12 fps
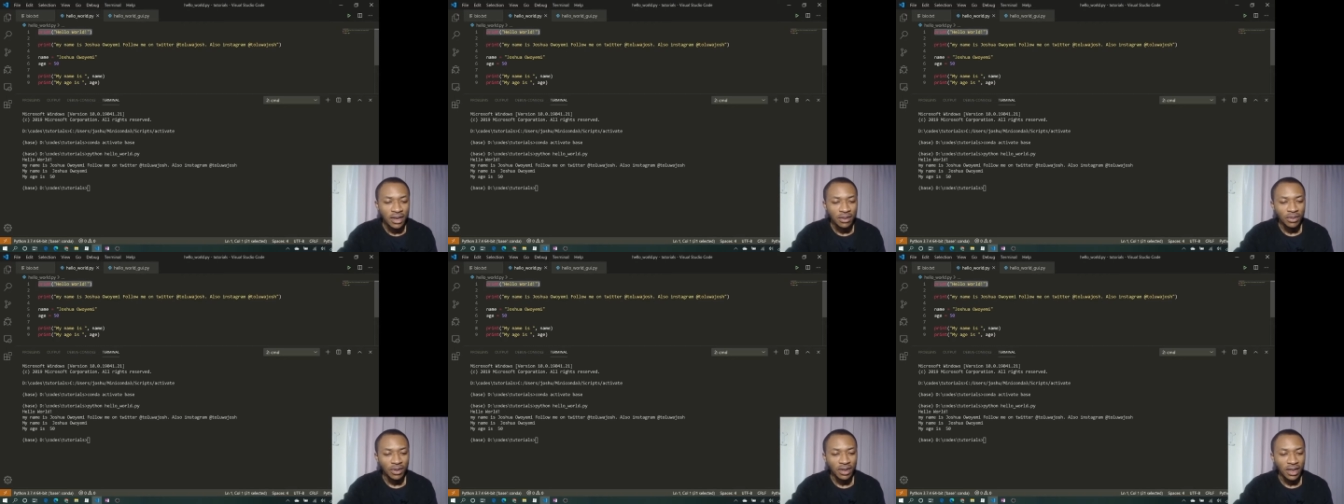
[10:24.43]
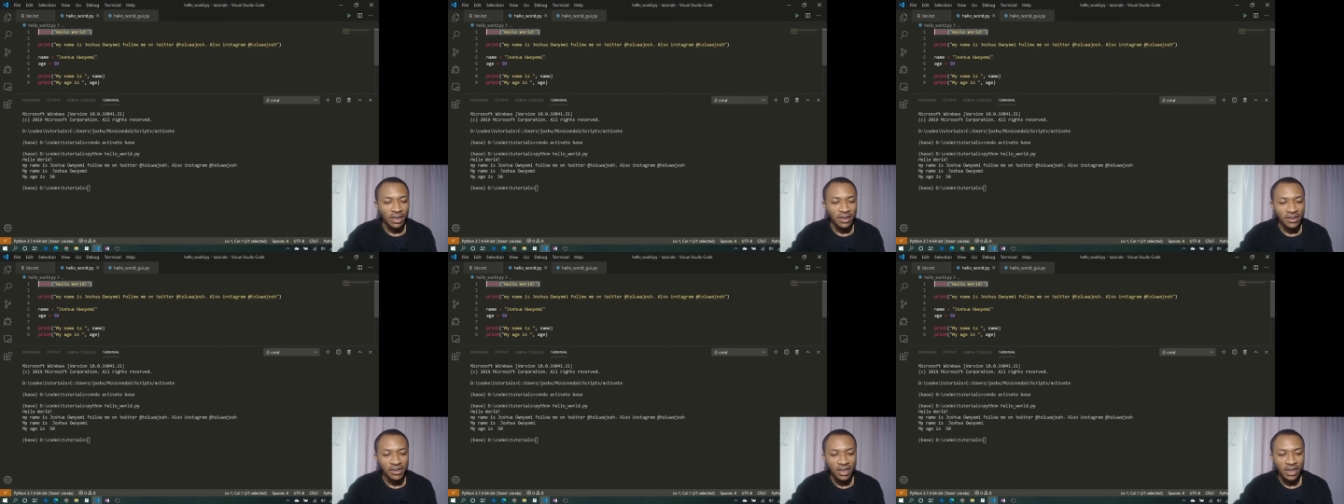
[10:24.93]
But at
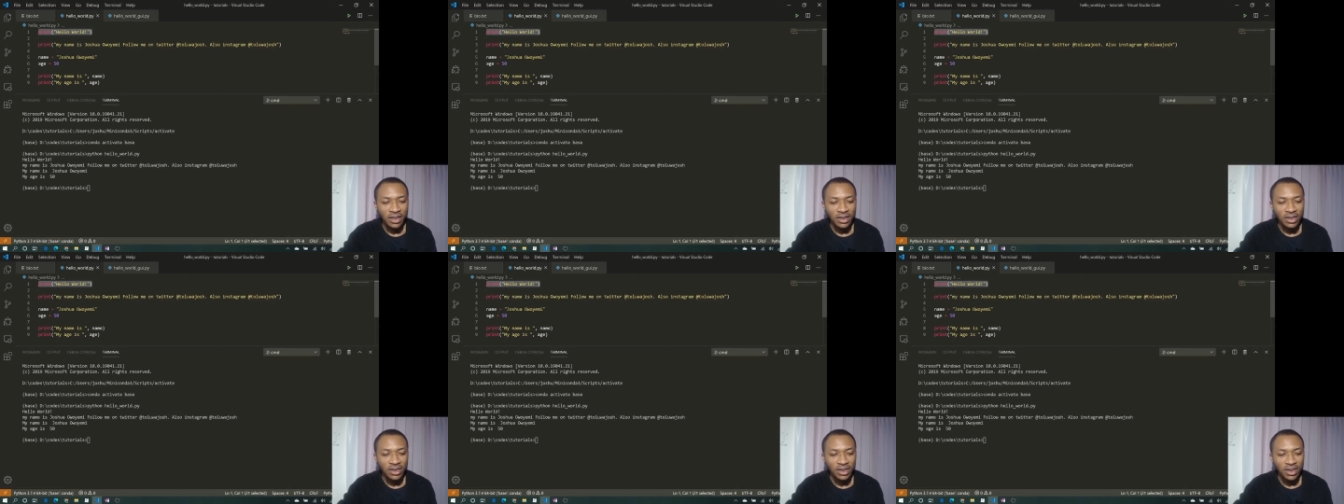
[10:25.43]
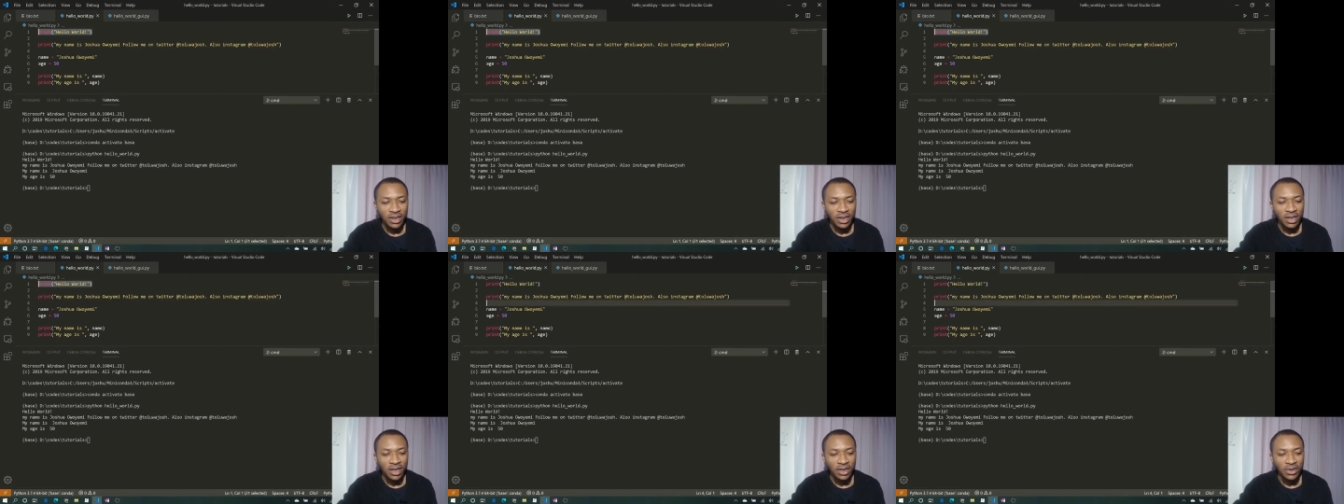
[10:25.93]
this stage,
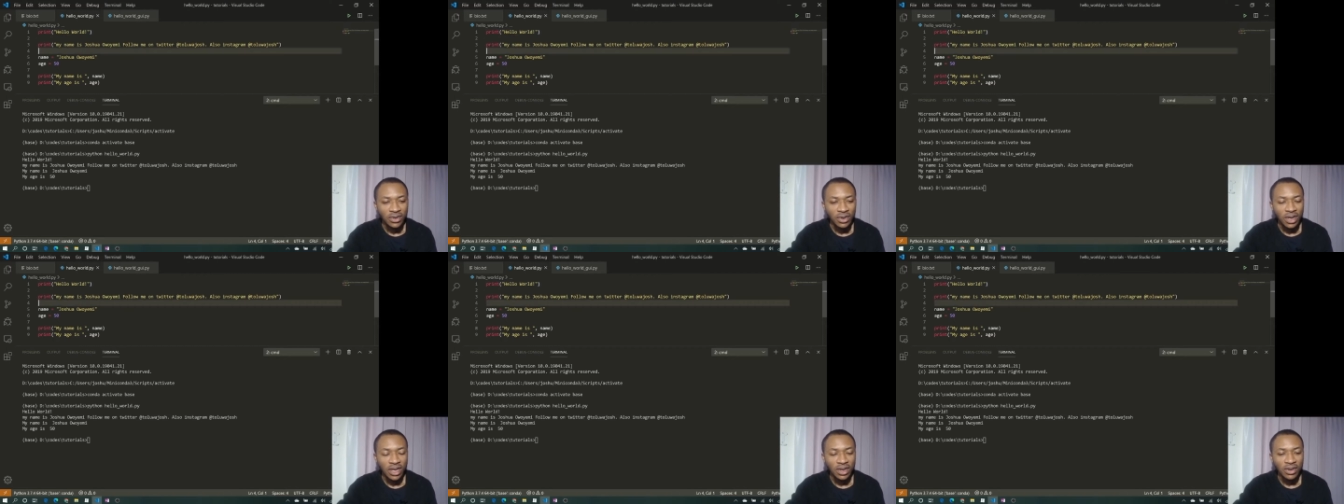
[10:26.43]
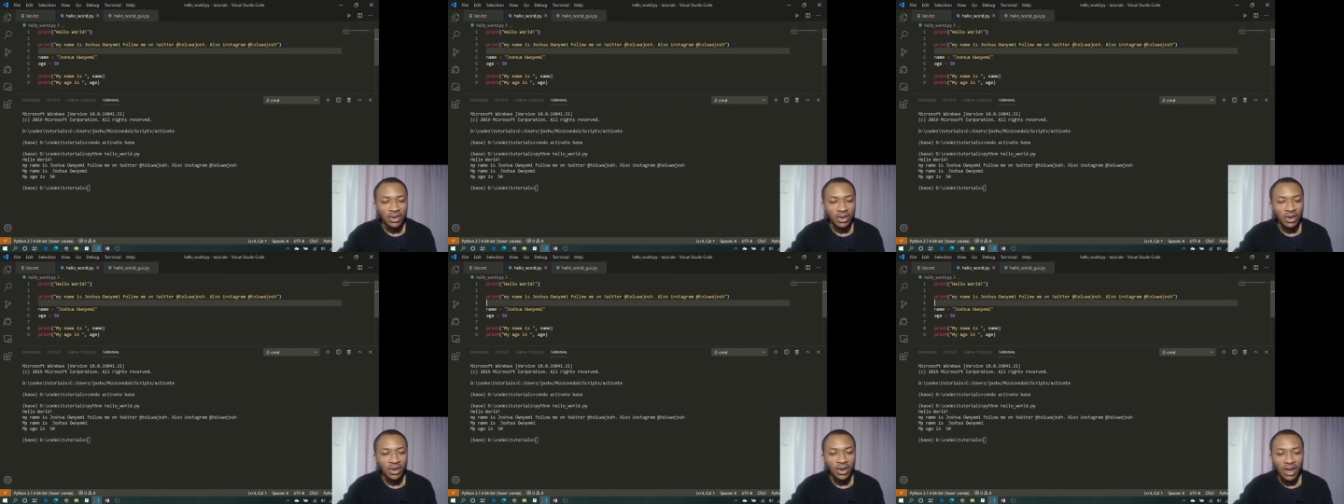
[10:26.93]
you can
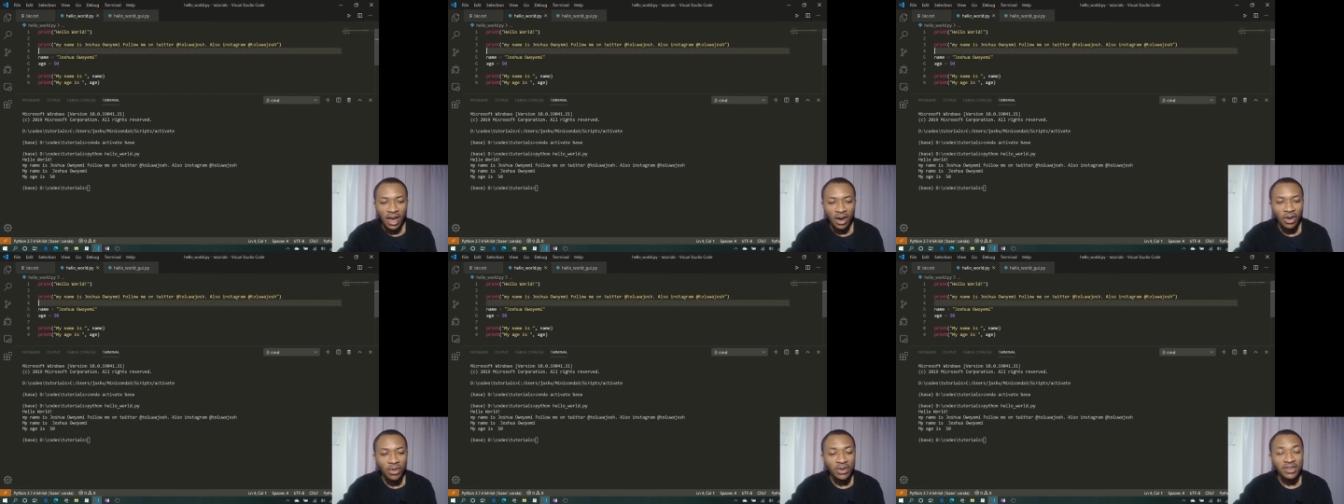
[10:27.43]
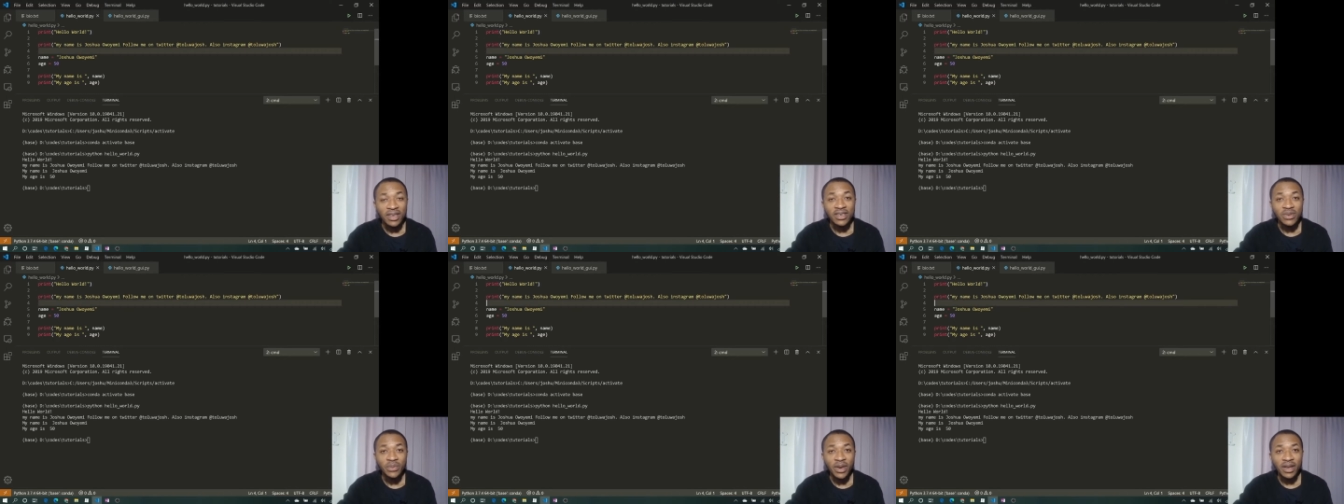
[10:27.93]
always
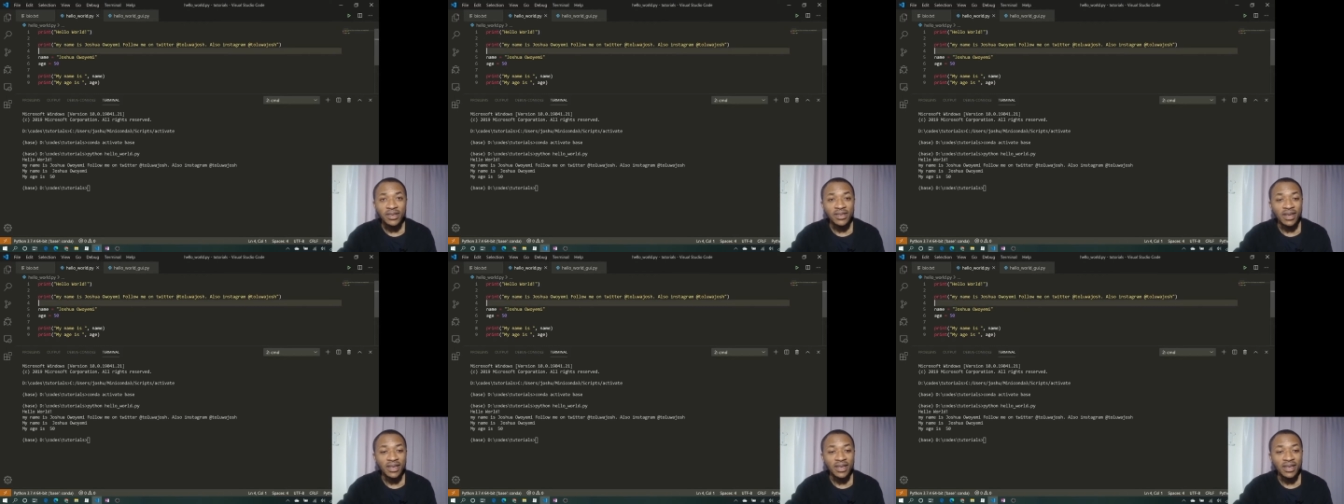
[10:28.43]
expect that